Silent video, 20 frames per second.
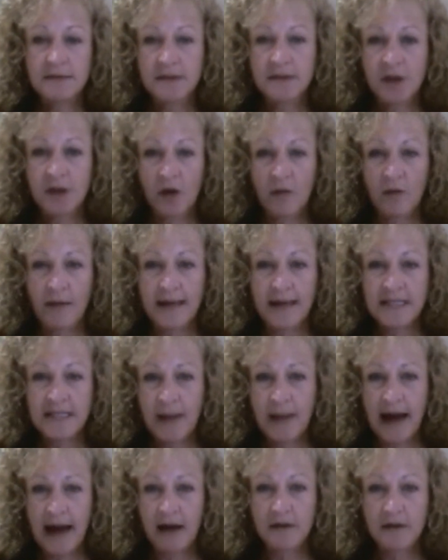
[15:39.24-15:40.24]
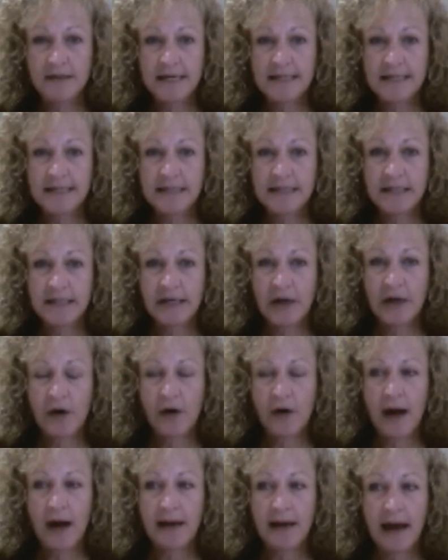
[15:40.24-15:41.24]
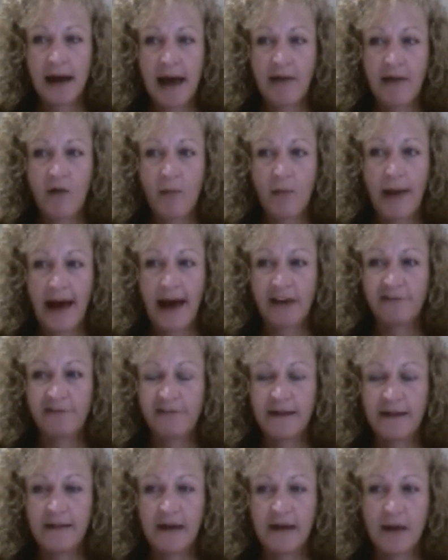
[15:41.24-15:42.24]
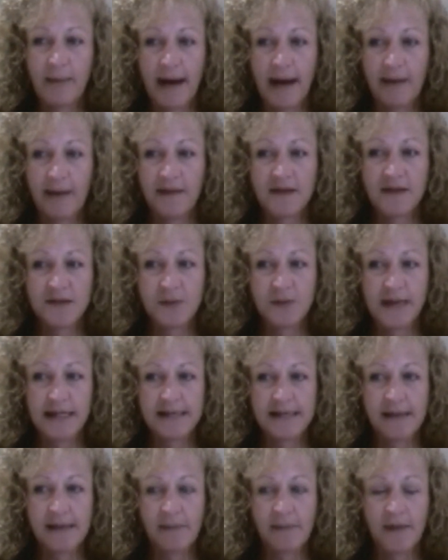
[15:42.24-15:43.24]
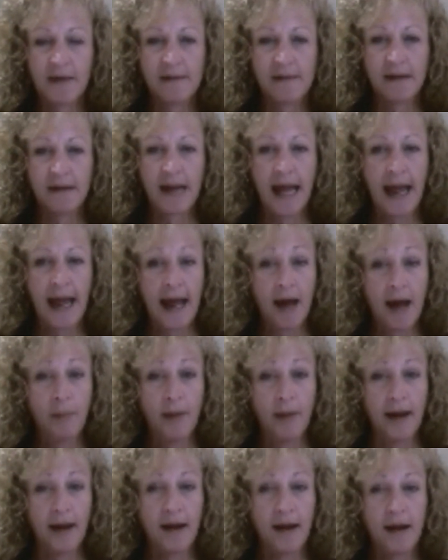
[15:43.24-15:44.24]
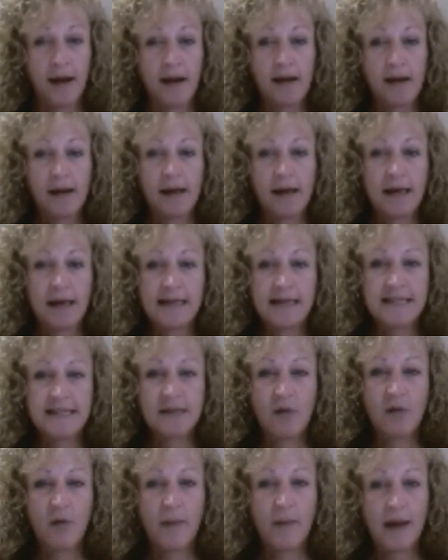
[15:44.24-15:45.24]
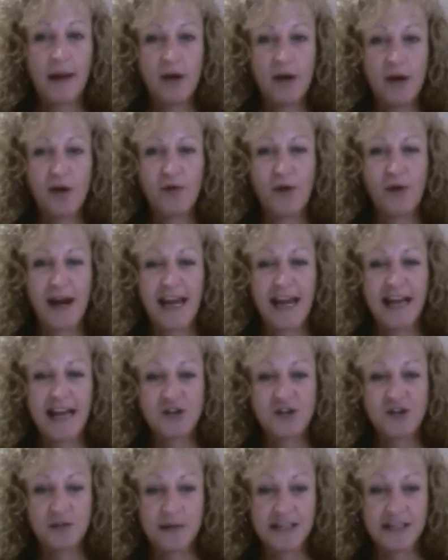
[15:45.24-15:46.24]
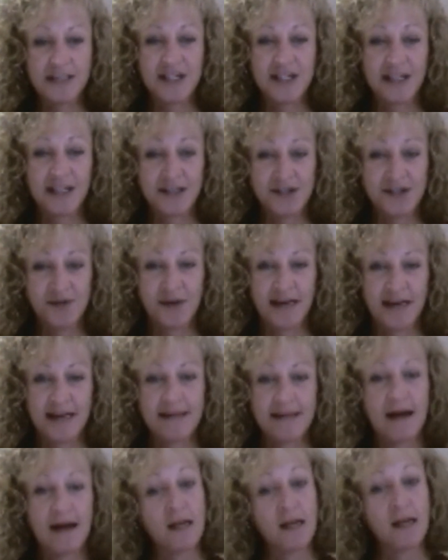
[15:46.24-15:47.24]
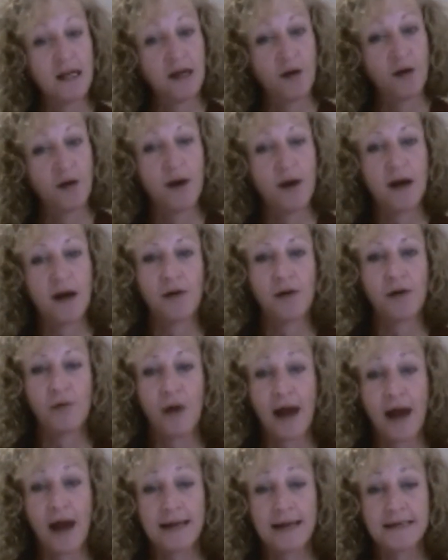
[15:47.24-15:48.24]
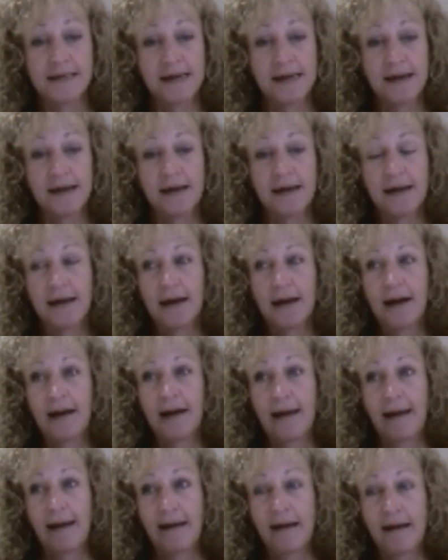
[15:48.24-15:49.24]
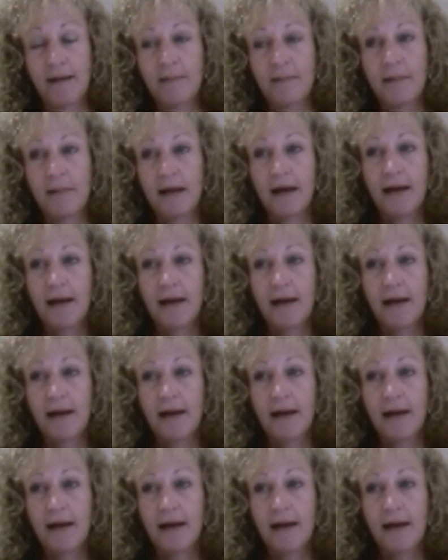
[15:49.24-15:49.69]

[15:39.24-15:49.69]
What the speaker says: told my spouse, I said, I have a bad feeling about this week. Something's going to happen. And he said, well, maybe you're reading too much into it. I thought, you know what, you're right. I am.